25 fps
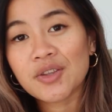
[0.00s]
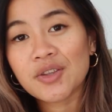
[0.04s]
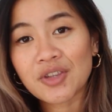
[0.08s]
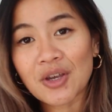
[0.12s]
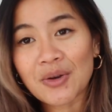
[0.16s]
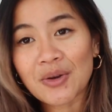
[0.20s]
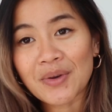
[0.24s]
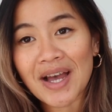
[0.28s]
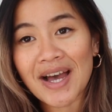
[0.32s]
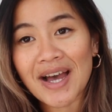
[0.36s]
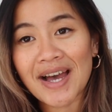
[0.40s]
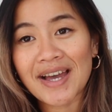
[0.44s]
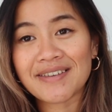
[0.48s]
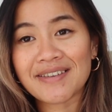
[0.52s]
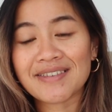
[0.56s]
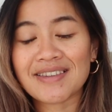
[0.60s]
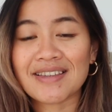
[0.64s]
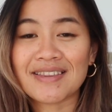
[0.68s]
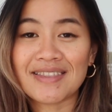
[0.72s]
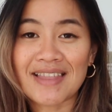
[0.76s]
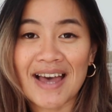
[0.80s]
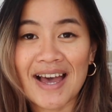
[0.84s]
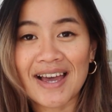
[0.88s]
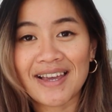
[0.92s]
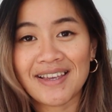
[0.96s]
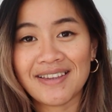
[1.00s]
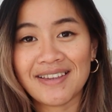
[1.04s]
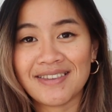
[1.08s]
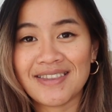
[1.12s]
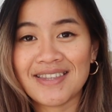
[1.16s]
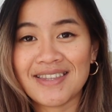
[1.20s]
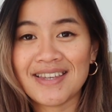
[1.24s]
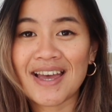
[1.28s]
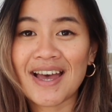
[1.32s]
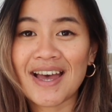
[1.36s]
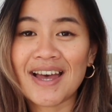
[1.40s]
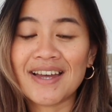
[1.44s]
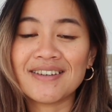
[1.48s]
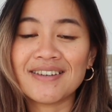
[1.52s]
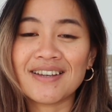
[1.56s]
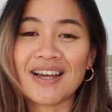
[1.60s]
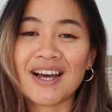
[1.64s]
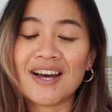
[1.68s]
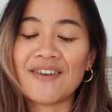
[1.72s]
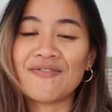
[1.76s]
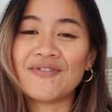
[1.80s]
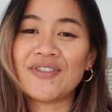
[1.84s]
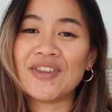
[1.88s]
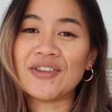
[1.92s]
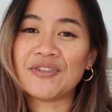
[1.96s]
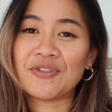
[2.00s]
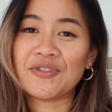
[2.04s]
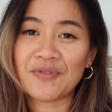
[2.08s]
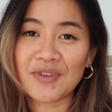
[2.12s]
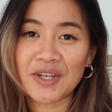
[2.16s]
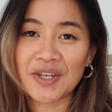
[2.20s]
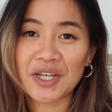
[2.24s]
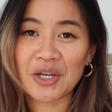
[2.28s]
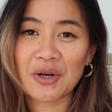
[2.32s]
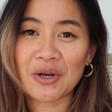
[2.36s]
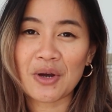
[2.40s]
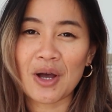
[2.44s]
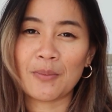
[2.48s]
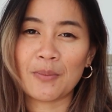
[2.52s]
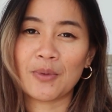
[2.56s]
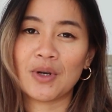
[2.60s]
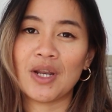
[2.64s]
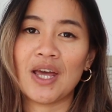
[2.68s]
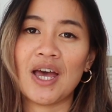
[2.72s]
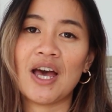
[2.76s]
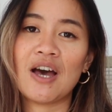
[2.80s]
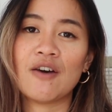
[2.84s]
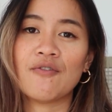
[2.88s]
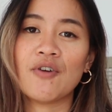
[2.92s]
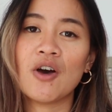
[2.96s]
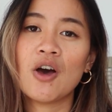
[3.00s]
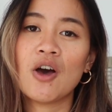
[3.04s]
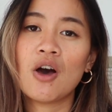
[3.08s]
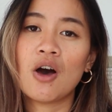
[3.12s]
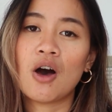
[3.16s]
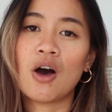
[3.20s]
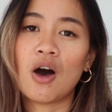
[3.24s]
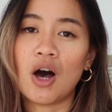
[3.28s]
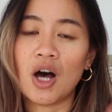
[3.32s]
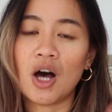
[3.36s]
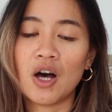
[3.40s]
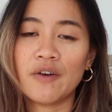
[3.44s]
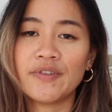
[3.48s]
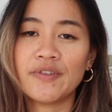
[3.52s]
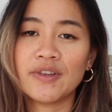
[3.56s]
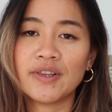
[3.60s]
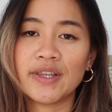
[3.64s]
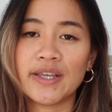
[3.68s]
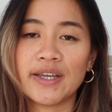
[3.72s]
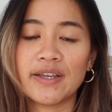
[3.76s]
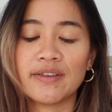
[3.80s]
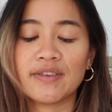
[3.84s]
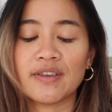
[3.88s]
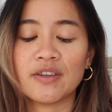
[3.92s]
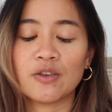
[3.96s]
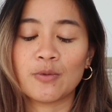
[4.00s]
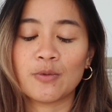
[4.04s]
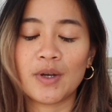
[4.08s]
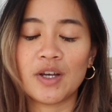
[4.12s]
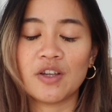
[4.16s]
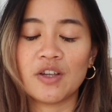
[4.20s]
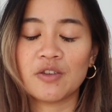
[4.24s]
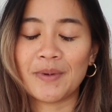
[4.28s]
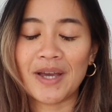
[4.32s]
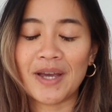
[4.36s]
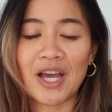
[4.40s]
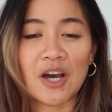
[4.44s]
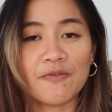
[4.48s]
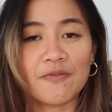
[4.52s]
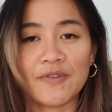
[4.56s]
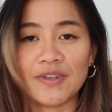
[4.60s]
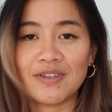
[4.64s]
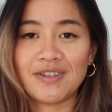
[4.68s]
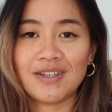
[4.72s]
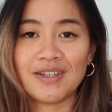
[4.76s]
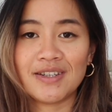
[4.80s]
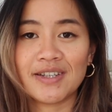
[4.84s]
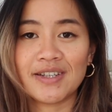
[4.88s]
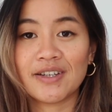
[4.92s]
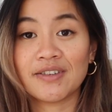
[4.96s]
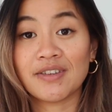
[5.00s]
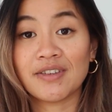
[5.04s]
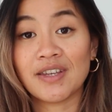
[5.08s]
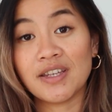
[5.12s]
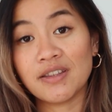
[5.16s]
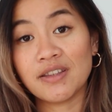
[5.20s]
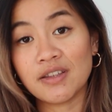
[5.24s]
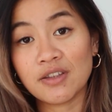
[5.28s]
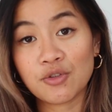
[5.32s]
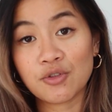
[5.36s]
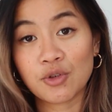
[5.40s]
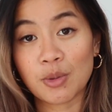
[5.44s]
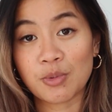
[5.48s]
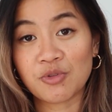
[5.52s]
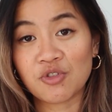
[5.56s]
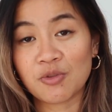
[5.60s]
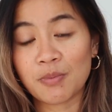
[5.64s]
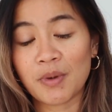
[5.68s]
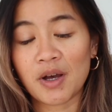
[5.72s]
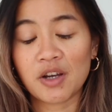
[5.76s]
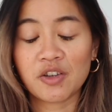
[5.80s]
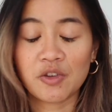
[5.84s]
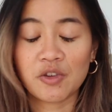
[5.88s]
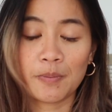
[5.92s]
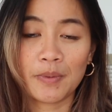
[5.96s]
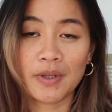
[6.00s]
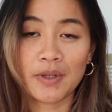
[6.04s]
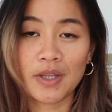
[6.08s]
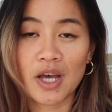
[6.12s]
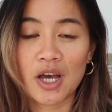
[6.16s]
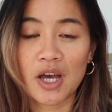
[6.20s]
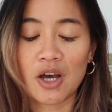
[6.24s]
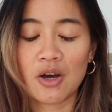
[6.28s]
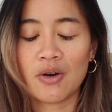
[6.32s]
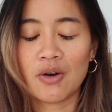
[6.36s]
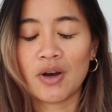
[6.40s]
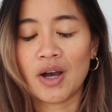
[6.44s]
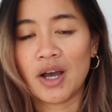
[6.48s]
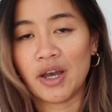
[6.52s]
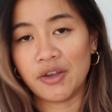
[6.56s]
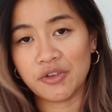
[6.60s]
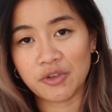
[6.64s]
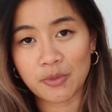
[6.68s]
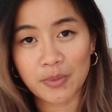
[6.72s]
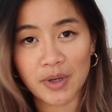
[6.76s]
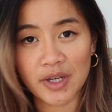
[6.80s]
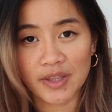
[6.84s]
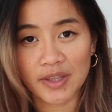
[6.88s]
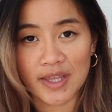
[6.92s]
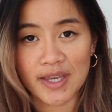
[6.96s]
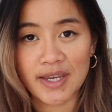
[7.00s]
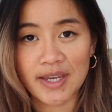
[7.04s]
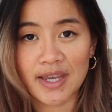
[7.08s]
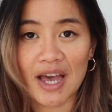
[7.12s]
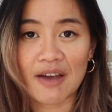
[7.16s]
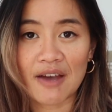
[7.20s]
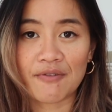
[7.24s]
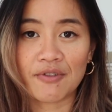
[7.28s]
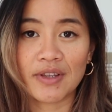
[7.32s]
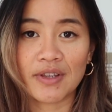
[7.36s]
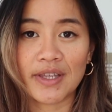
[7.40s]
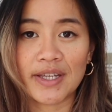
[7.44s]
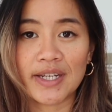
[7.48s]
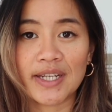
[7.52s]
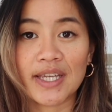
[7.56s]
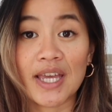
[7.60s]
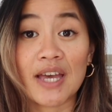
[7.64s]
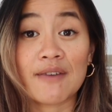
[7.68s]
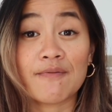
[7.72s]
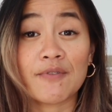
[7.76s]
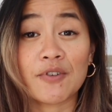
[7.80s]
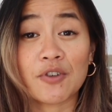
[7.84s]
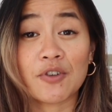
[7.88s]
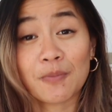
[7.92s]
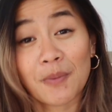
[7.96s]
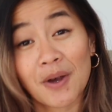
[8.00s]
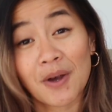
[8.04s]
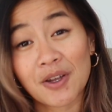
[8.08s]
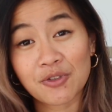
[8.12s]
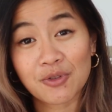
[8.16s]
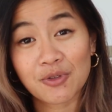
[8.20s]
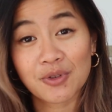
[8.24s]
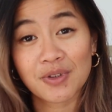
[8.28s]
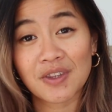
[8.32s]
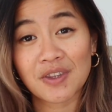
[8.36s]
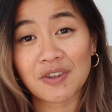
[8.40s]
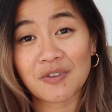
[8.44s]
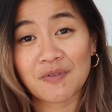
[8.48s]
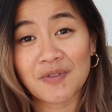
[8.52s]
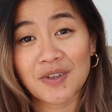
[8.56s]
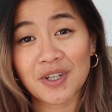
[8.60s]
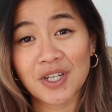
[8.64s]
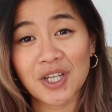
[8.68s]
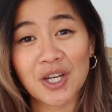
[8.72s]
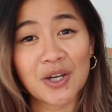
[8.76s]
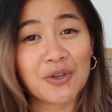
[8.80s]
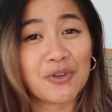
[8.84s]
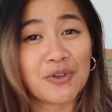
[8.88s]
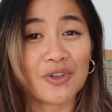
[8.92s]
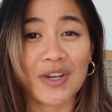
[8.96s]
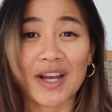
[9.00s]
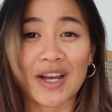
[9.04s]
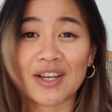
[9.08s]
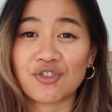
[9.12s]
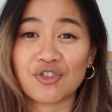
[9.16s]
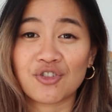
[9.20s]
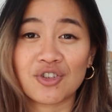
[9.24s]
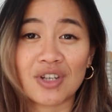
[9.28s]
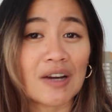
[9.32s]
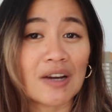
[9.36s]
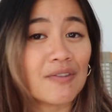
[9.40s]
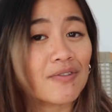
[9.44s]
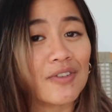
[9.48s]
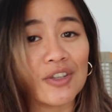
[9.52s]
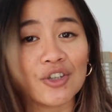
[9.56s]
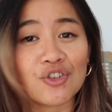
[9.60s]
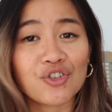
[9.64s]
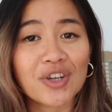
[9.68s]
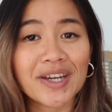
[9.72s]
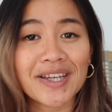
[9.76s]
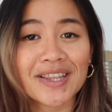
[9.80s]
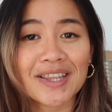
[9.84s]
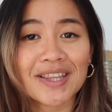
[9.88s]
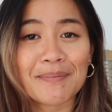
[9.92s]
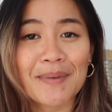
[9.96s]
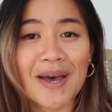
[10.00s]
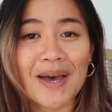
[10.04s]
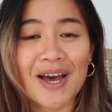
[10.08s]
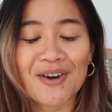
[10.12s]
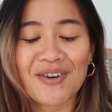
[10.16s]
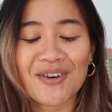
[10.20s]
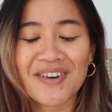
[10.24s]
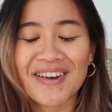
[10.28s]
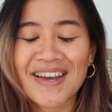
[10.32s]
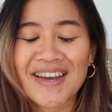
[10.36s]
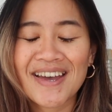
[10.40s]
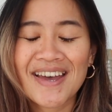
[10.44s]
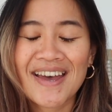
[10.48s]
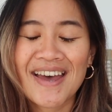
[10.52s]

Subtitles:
So guys, that is the end of this video. I'm gonna have all the links as well as my outfit details in the description box below. I also want to thank Everlane again for sponsoring this video. You guys should definitely check them out.